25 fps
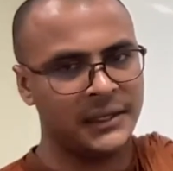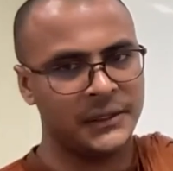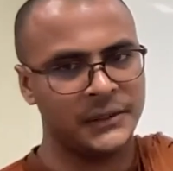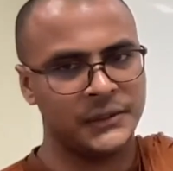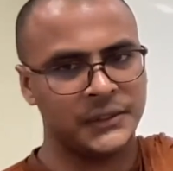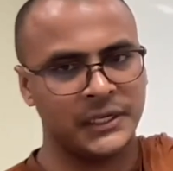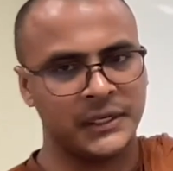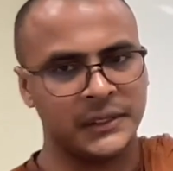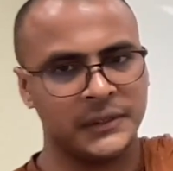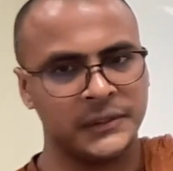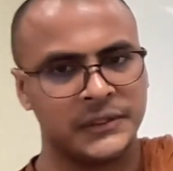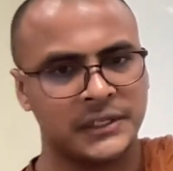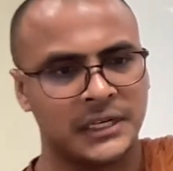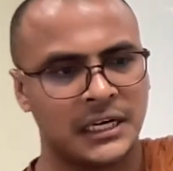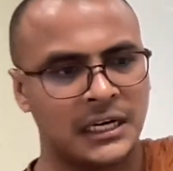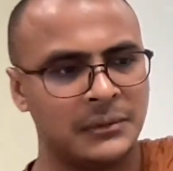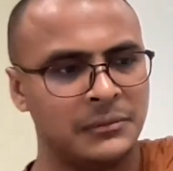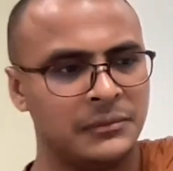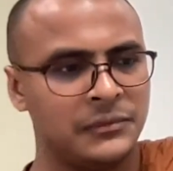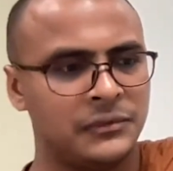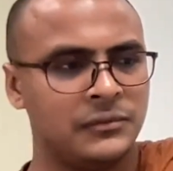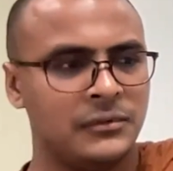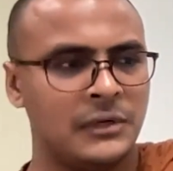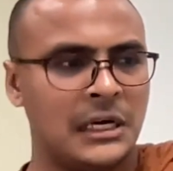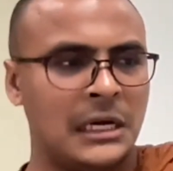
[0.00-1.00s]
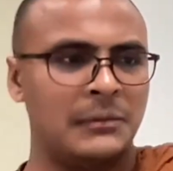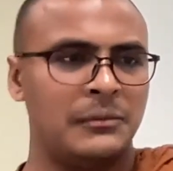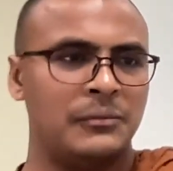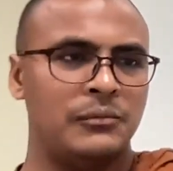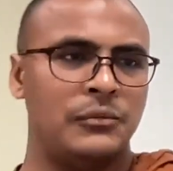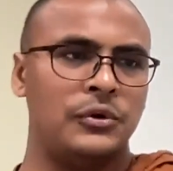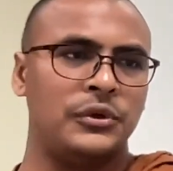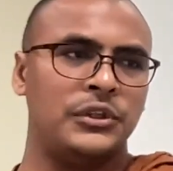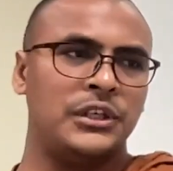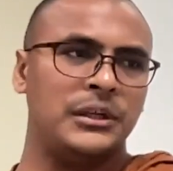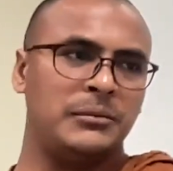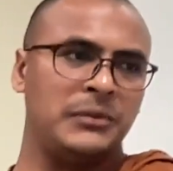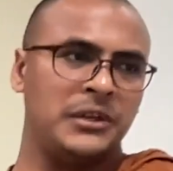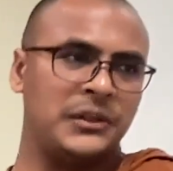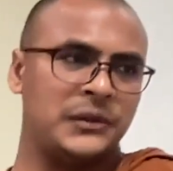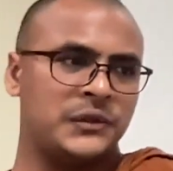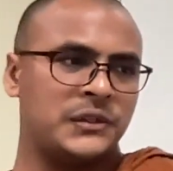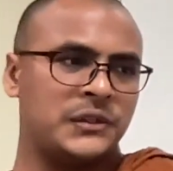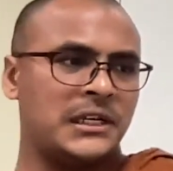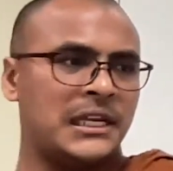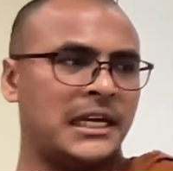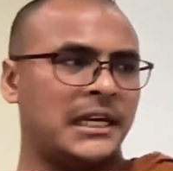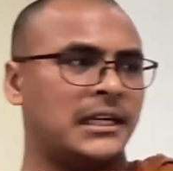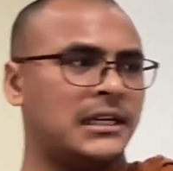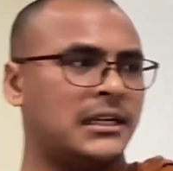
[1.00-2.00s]
sense. I'm bodhi
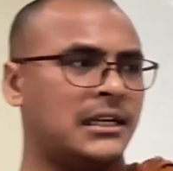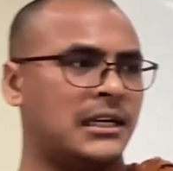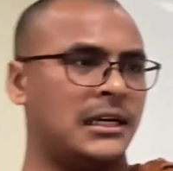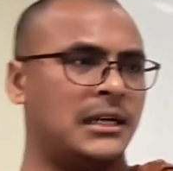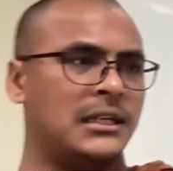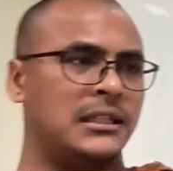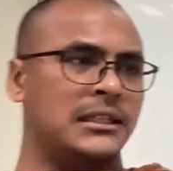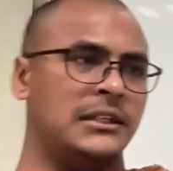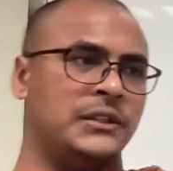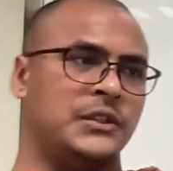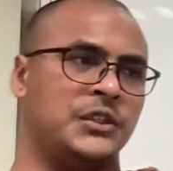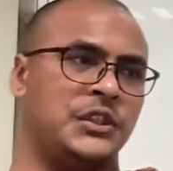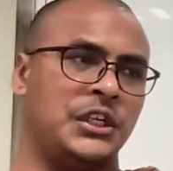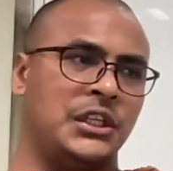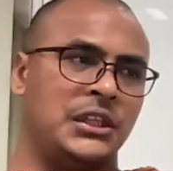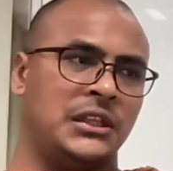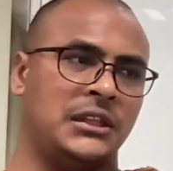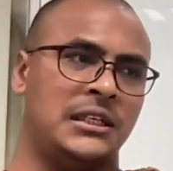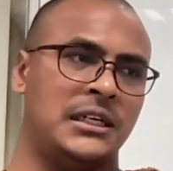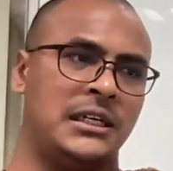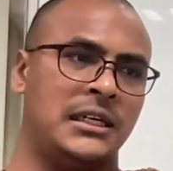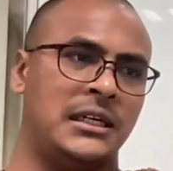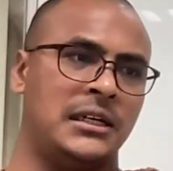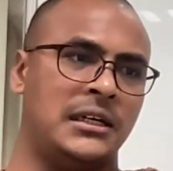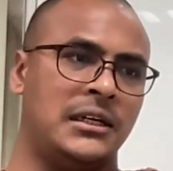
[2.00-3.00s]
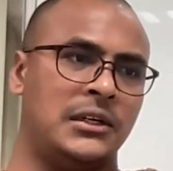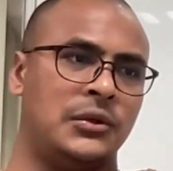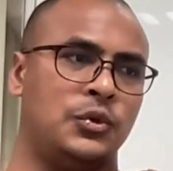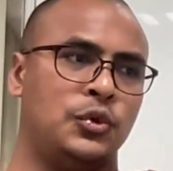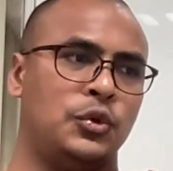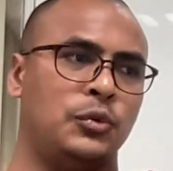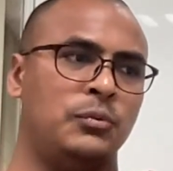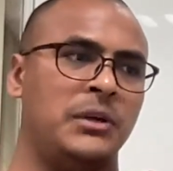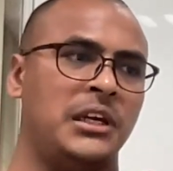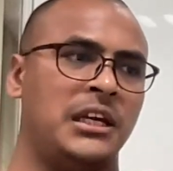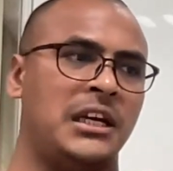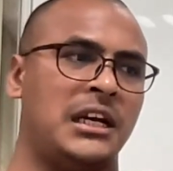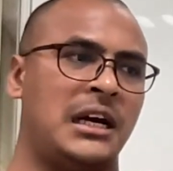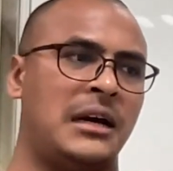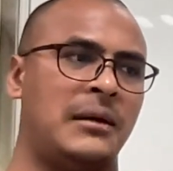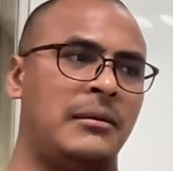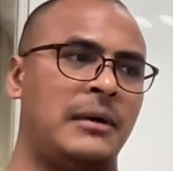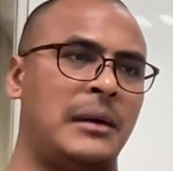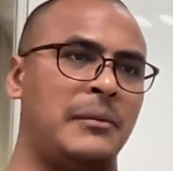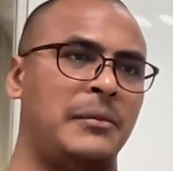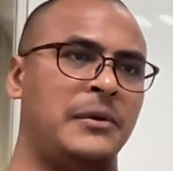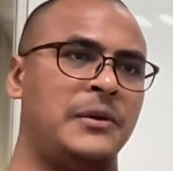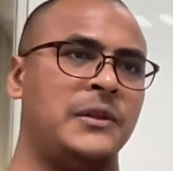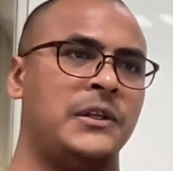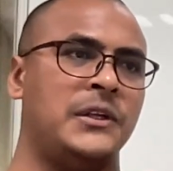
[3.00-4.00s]
means like the chitta to become. I
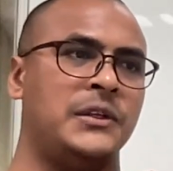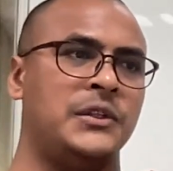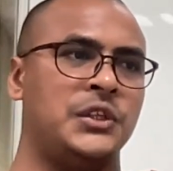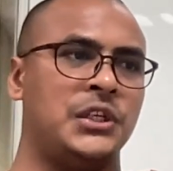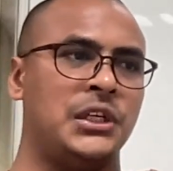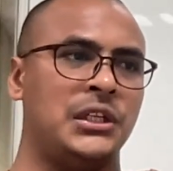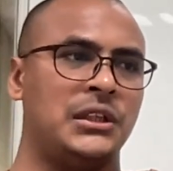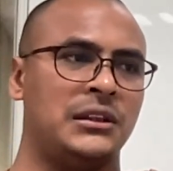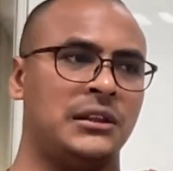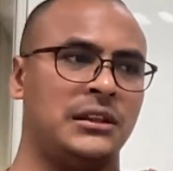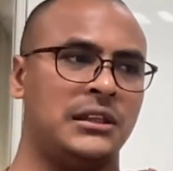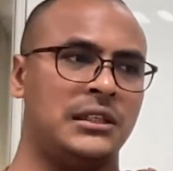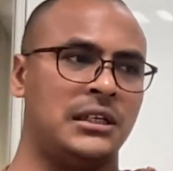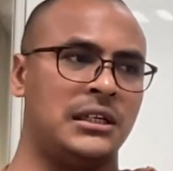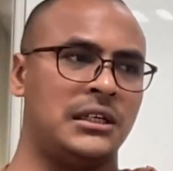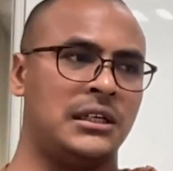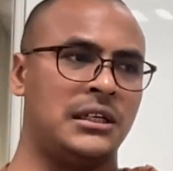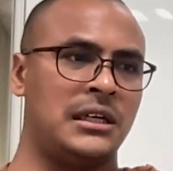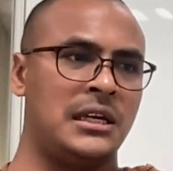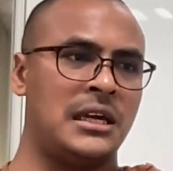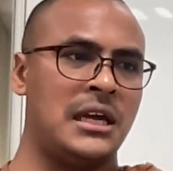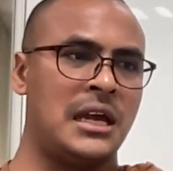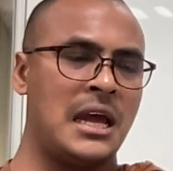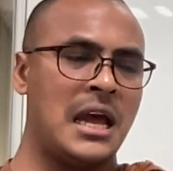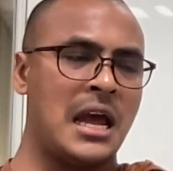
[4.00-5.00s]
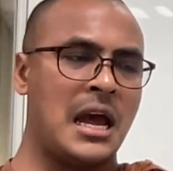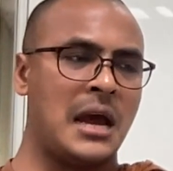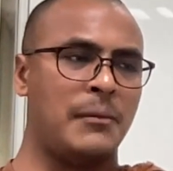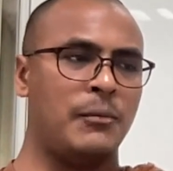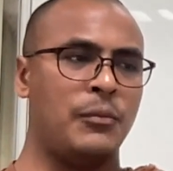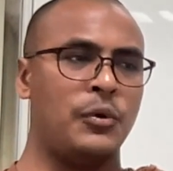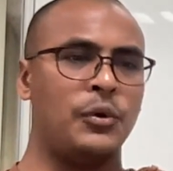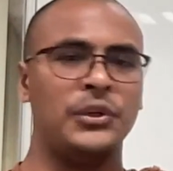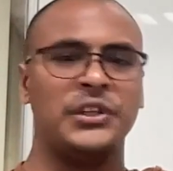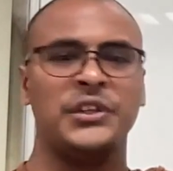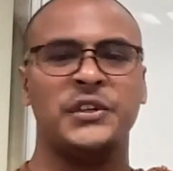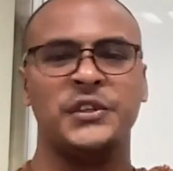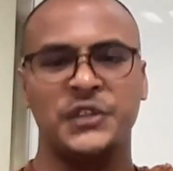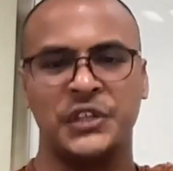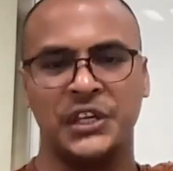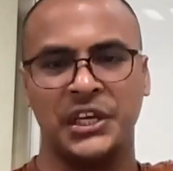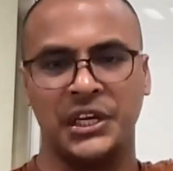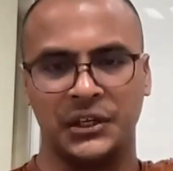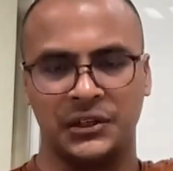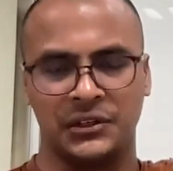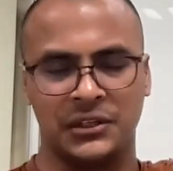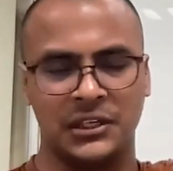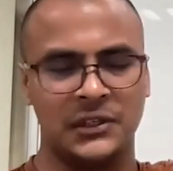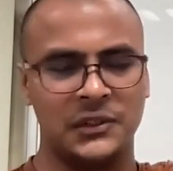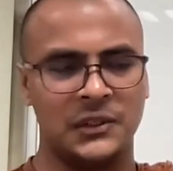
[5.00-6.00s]
mean, the chitta, bodhi
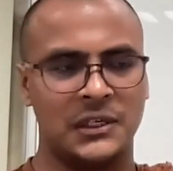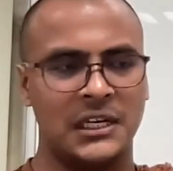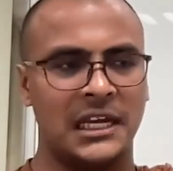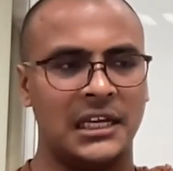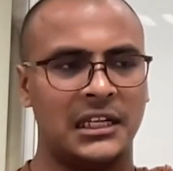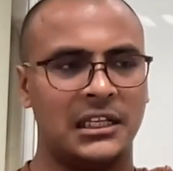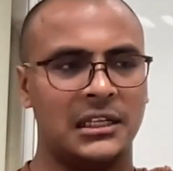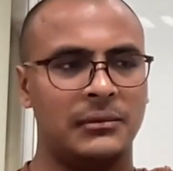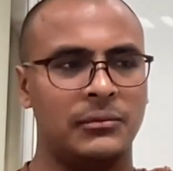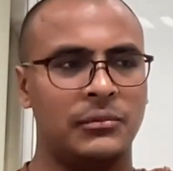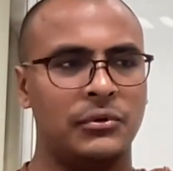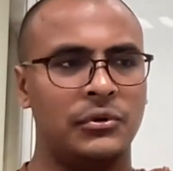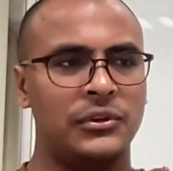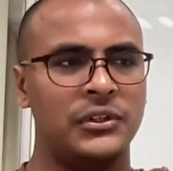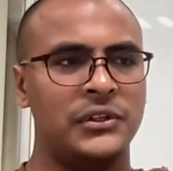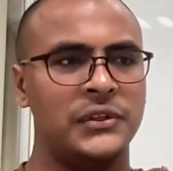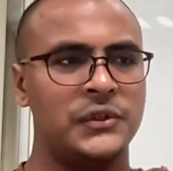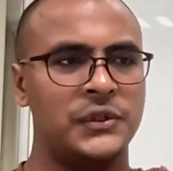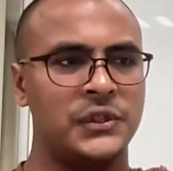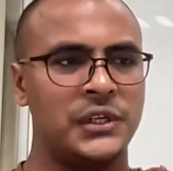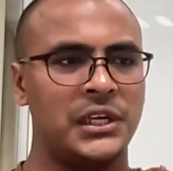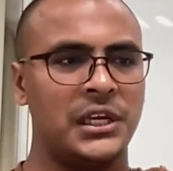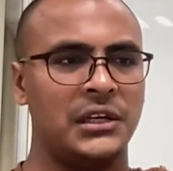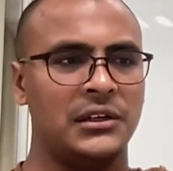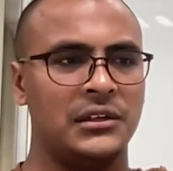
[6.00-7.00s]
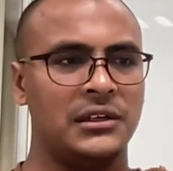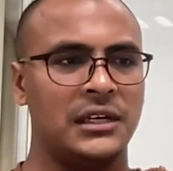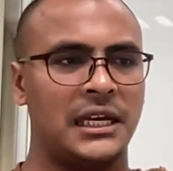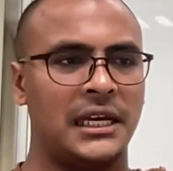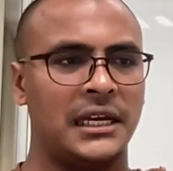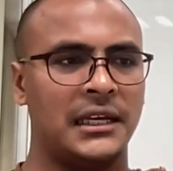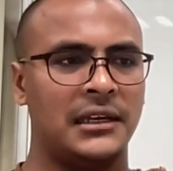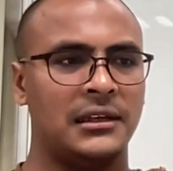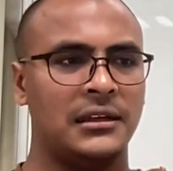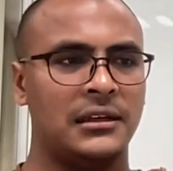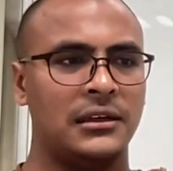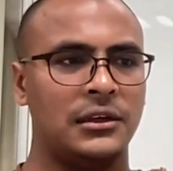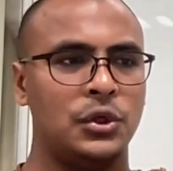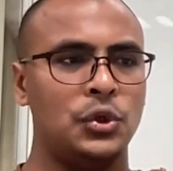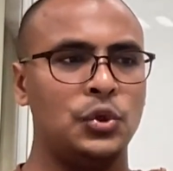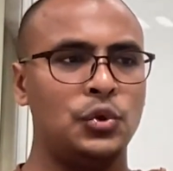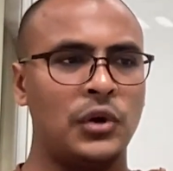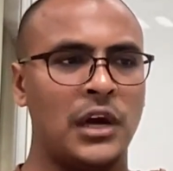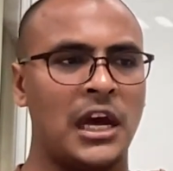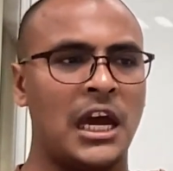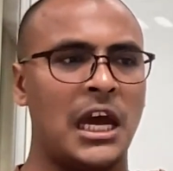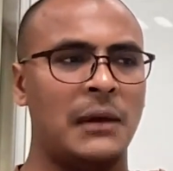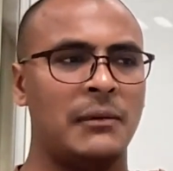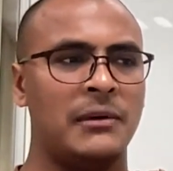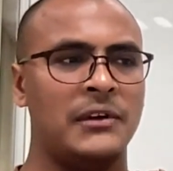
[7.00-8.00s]
seat is like the bodhi seat, like you
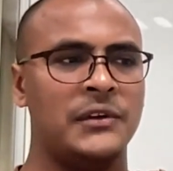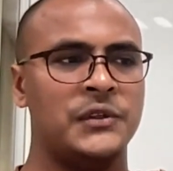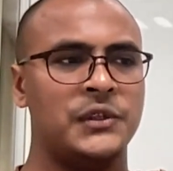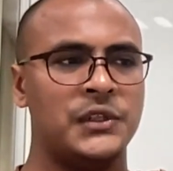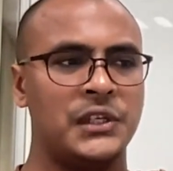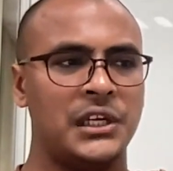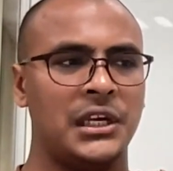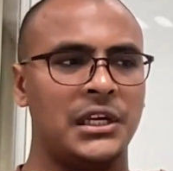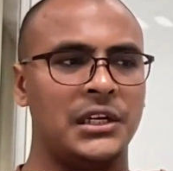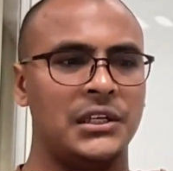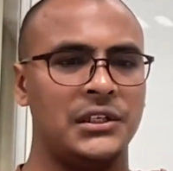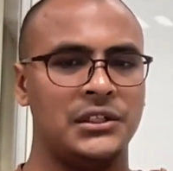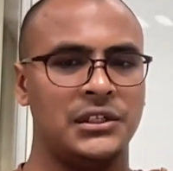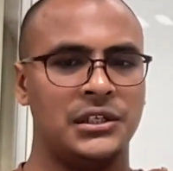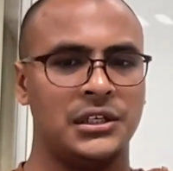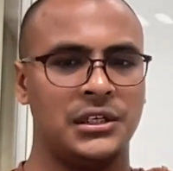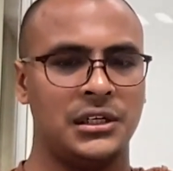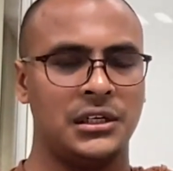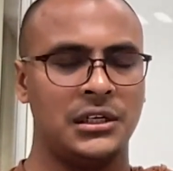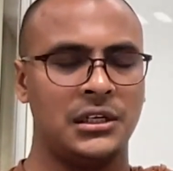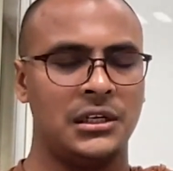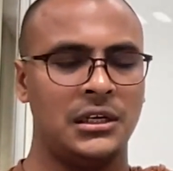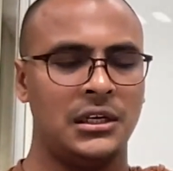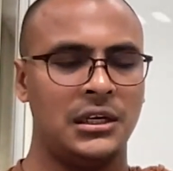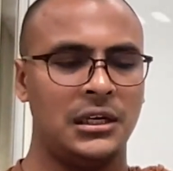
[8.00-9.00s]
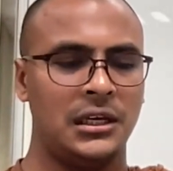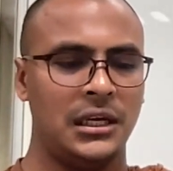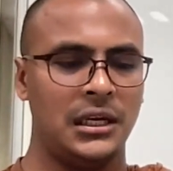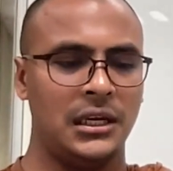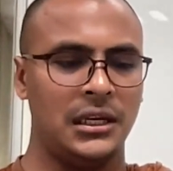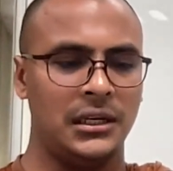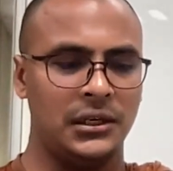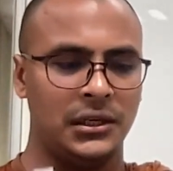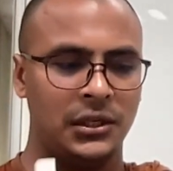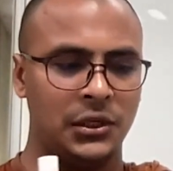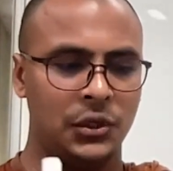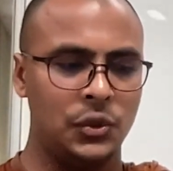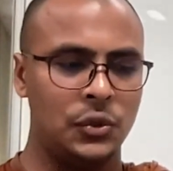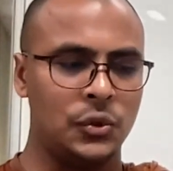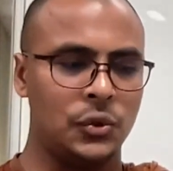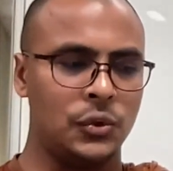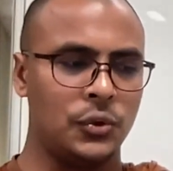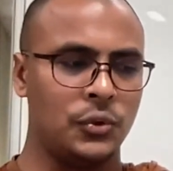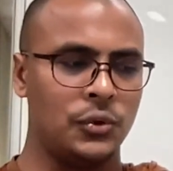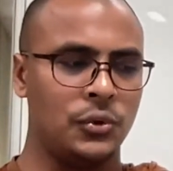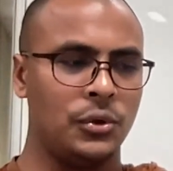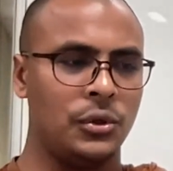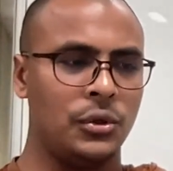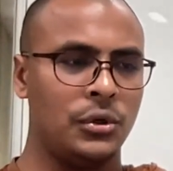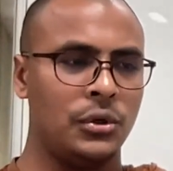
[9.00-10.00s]
have a seat in
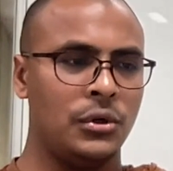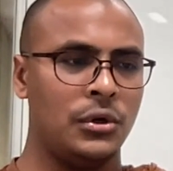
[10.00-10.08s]
you.